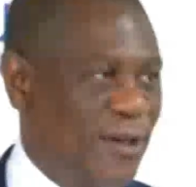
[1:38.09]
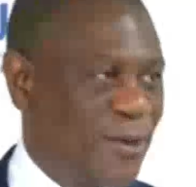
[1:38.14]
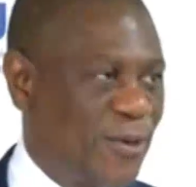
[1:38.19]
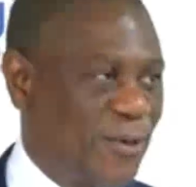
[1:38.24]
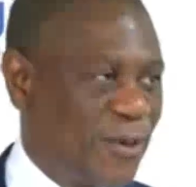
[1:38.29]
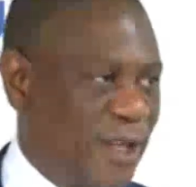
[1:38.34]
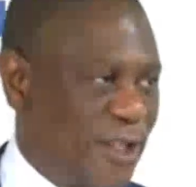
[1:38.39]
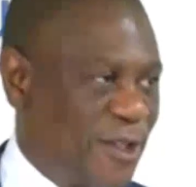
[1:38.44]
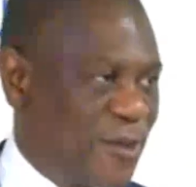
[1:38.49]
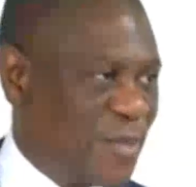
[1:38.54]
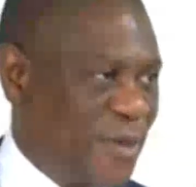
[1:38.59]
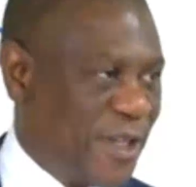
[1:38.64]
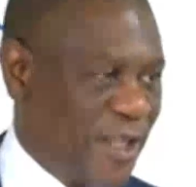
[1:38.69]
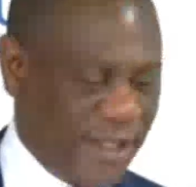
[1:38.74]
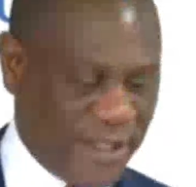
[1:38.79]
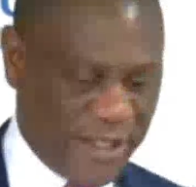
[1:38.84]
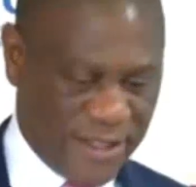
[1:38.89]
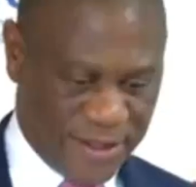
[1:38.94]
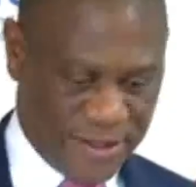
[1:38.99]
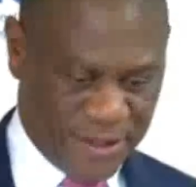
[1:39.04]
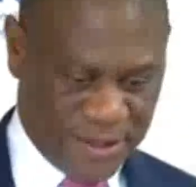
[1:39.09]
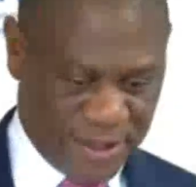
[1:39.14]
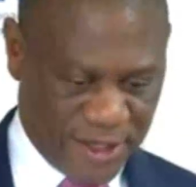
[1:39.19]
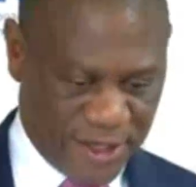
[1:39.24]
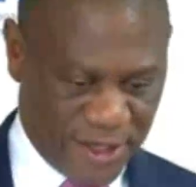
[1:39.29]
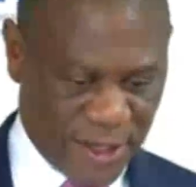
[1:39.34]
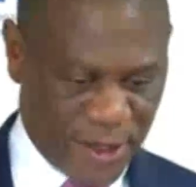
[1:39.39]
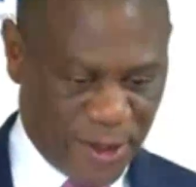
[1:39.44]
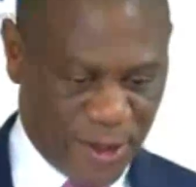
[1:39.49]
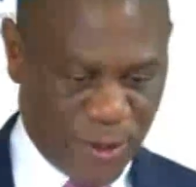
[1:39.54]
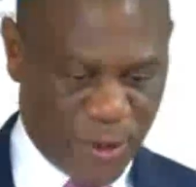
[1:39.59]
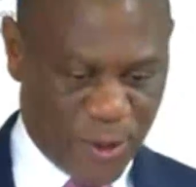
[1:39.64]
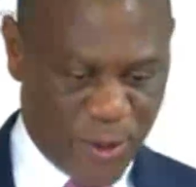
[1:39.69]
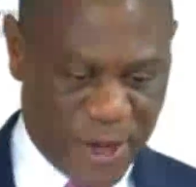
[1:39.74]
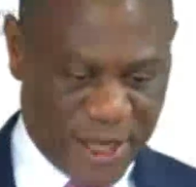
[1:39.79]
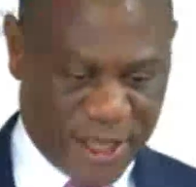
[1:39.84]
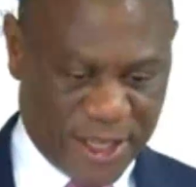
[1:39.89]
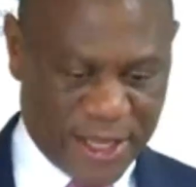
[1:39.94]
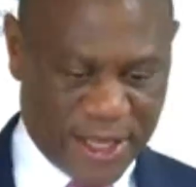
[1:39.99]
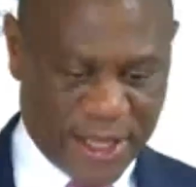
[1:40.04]
who has been
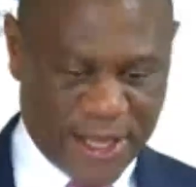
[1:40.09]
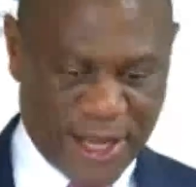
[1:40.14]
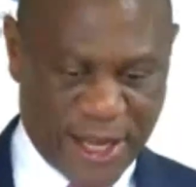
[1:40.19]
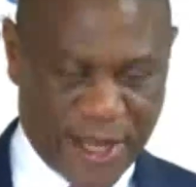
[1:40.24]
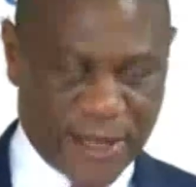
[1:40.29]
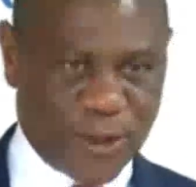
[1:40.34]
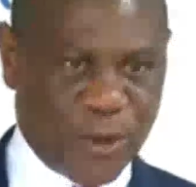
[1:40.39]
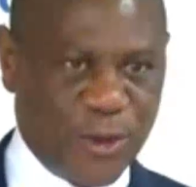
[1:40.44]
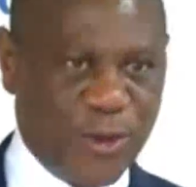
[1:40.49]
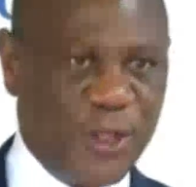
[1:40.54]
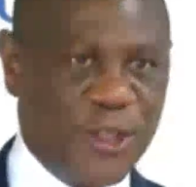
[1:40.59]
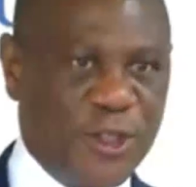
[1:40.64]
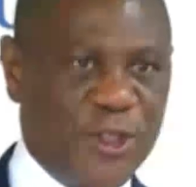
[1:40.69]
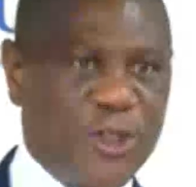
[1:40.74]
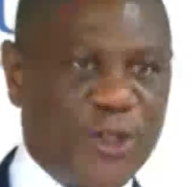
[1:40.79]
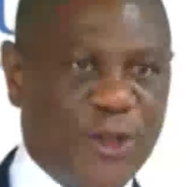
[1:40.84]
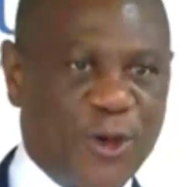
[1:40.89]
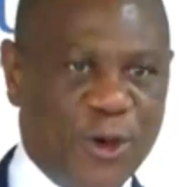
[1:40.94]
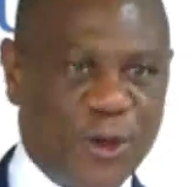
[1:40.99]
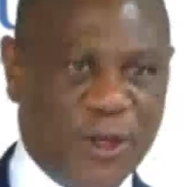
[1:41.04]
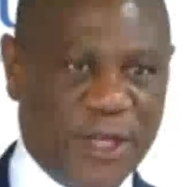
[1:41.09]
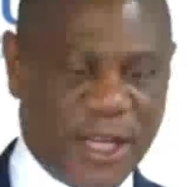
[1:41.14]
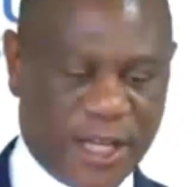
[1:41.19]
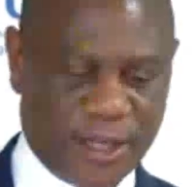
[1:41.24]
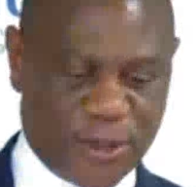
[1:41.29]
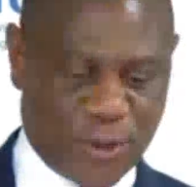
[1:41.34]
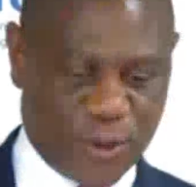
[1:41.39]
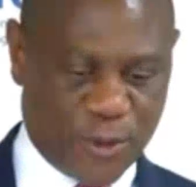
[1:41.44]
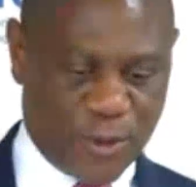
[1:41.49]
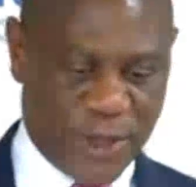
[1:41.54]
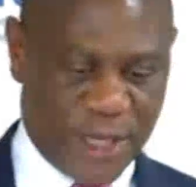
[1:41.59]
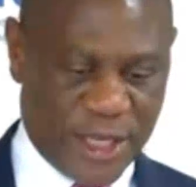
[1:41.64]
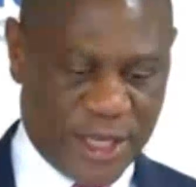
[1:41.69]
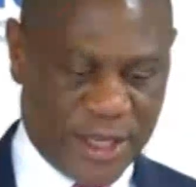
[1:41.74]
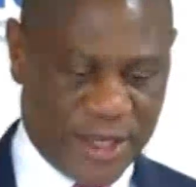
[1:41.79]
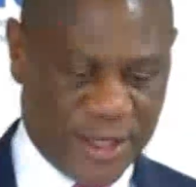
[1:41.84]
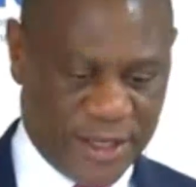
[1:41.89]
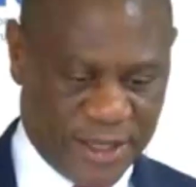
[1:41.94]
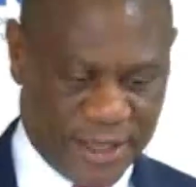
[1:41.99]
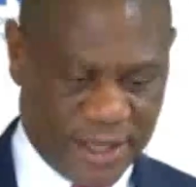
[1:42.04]
working hard to ensure that we